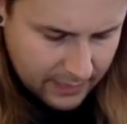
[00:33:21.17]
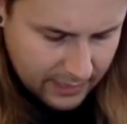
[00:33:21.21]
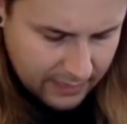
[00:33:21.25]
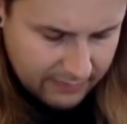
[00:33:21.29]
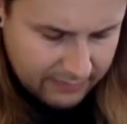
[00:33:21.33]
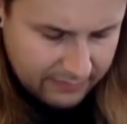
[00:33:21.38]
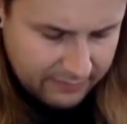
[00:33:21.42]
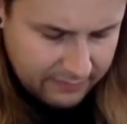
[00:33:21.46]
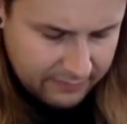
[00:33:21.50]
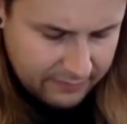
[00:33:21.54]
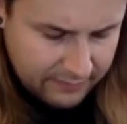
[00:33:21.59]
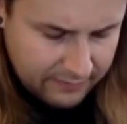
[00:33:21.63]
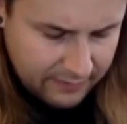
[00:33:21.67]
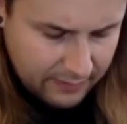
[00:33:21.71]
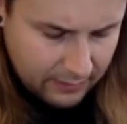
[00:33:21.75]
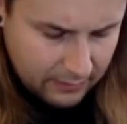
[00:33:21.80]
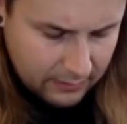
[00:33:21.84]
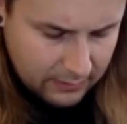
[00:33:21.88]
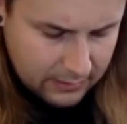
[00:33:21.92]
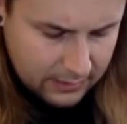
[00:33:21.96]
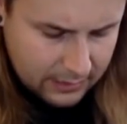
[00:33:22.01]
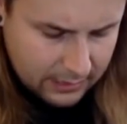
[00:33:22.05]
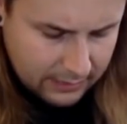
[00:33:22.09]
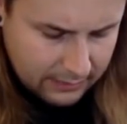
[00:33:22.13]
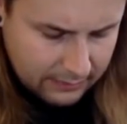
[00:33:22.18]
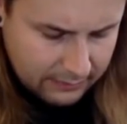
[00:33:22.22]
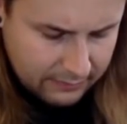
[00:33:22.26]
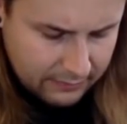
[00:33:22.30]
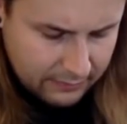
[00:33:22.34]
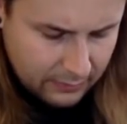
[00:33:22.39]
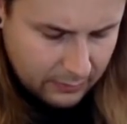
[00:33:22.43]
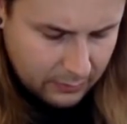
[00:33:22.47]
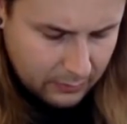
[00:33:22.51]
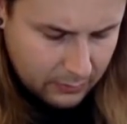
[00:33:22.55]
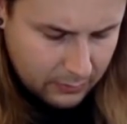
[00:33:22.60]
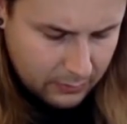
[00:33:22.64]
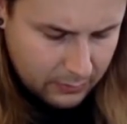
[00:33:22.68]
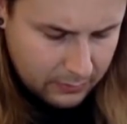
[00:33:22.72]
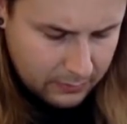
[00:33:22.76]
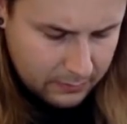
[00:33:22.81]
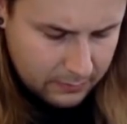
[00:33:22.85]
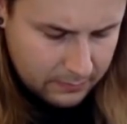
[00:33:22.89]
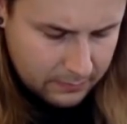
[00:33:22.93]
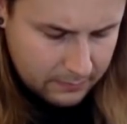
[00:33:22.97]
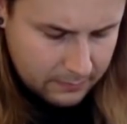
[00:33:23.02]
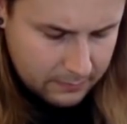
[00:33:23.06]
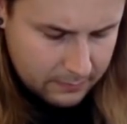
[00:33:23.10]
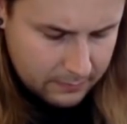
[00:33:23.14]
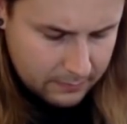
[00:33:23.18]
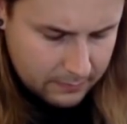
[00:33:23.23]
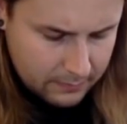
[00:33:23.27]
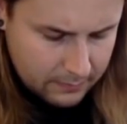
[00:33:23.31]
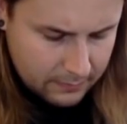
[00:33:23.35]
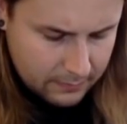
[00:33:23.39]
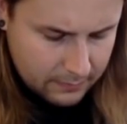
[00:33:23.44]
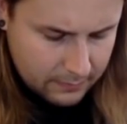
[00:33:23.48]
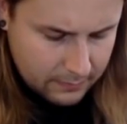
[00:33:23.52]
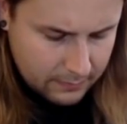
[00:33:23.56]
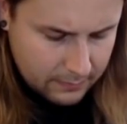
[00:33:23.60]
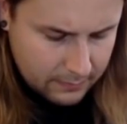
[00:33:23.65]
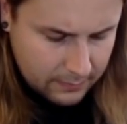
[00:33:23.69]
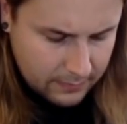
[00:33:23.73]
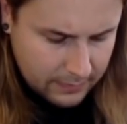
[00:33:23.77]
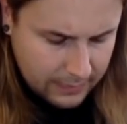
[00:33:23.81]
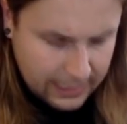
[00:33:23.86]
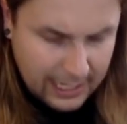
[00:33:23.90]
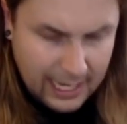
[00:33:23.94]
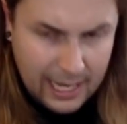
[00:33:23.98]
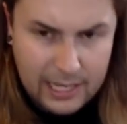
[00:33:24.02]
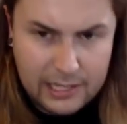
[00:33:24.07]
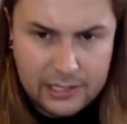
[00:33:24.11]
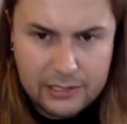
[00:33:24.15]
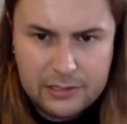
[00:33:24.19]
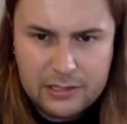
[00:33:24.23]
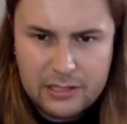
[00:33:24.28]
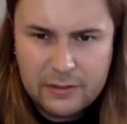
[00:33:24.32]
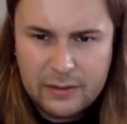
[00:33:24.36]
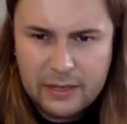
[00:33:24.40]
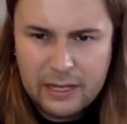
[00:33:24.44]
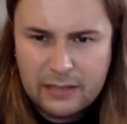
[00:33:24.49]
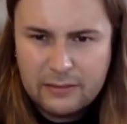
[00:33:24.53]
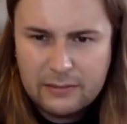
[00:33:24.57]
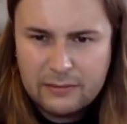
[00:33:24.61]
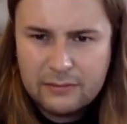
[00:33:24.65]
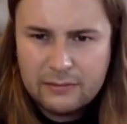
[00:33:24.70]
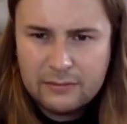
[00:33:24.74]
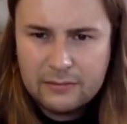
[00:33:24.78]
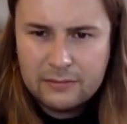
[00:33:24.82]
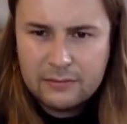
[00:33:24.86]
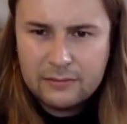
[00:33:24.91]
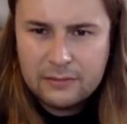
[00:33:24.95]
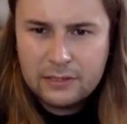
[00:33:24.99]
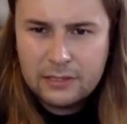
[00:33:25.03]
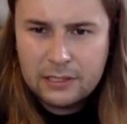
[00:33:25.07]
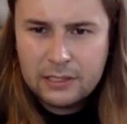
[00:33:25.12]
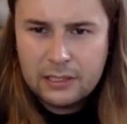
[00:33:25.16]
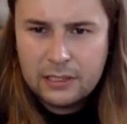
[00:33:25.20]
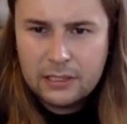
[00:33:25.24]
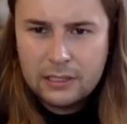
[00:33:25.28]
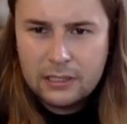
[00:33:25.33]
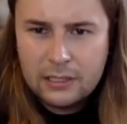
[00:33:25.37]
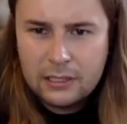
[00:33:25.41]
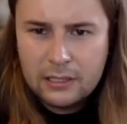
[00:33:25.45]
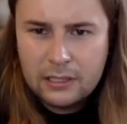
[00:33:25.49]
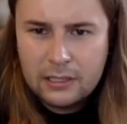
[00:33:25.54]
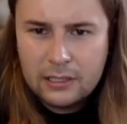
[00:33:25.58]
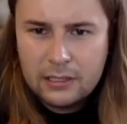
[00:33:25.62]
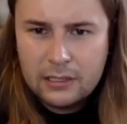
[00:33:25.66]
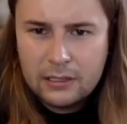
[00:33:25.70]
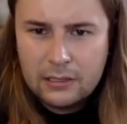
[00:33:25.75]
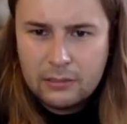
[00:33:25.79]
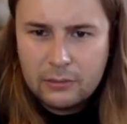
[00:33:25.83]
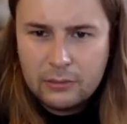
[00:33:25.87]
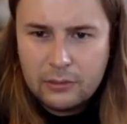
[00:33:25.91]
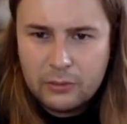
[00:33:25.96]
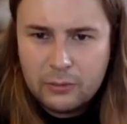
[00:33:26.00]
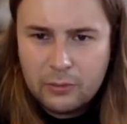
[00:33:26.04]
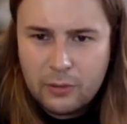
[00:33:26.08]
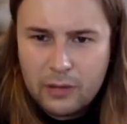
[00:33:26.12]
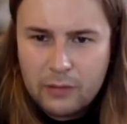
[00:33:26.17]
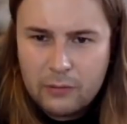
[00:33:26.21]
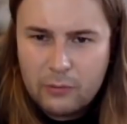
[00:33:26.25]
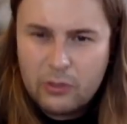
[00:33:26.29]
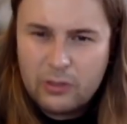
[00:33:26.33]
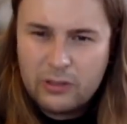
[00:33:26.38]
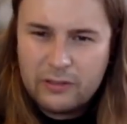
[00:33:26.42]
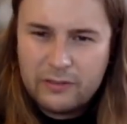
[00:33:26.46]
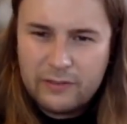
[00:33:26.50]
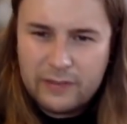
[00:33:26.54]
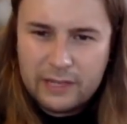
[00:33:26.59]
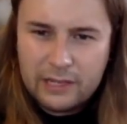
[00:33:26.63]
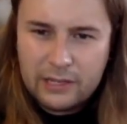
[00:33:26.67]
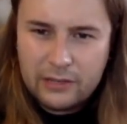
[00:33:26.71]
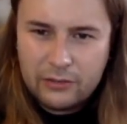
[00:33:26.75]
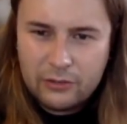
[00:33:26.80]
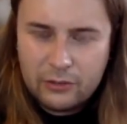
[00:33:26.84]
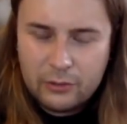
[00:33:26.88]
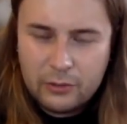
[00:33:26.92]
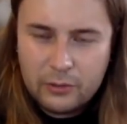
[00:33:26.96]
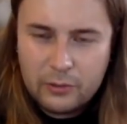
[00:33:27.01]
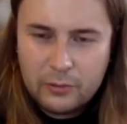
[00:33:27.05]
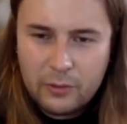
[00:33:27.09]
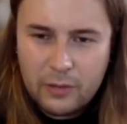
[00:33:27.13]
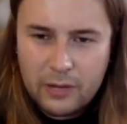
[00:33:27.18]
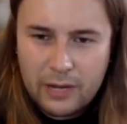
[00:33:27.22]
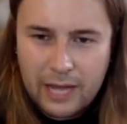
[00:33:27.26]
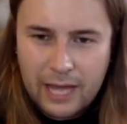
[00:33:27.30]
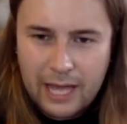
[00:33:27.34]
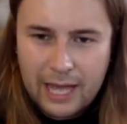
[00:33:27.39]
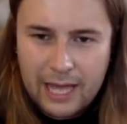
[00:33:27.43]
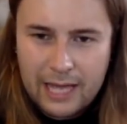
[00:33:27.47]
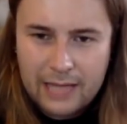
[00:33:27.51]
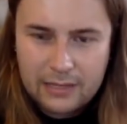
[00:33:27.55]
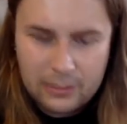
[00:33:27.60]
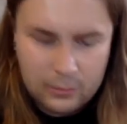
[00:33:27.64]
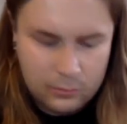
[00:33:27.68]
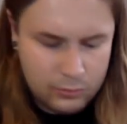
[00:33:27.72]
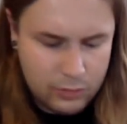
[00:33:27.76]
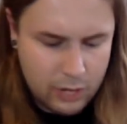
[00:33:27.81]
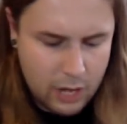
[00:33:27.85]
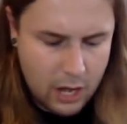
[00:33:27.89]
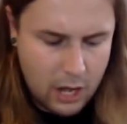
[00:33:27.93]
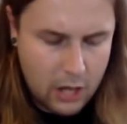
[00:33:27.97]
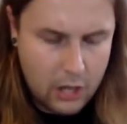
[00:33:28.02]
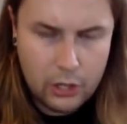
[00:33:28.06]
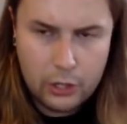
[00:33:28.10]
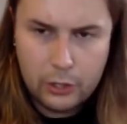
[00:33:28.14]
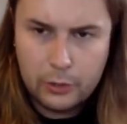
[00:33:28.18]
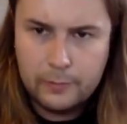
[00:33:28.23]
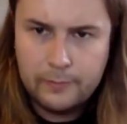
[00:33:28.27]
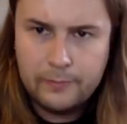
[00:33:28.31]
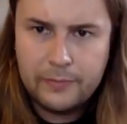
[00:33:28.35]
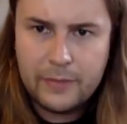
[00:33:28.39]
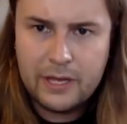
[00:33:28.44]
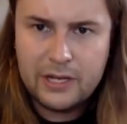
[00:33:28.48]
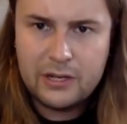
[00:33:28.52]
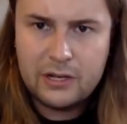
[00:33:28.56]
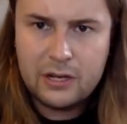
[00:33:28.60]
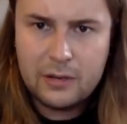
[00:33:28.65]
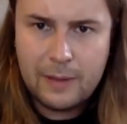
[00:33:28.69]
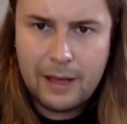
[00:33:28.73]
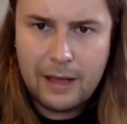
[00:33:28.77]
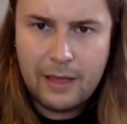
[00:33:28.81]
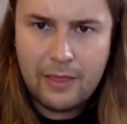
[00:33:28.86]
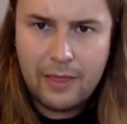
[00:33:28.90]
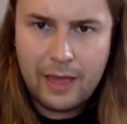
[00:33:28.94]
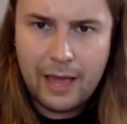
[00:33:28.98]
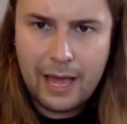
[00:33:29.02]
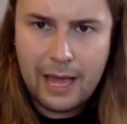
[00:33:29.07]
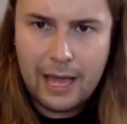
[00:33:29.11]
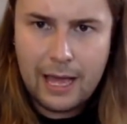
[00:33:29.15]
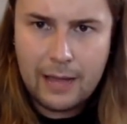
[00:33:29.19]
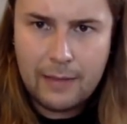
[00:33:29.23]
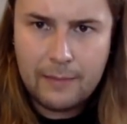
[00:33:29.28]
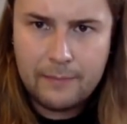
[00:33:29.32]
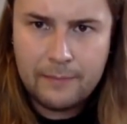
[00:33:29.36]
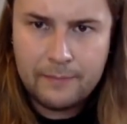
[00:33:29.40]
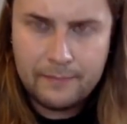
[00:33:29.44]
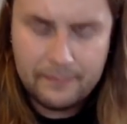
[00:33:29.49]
fault, like a flaw in how you do it. With one, what, you feed it through with one hand? Oh no, I don't know about that.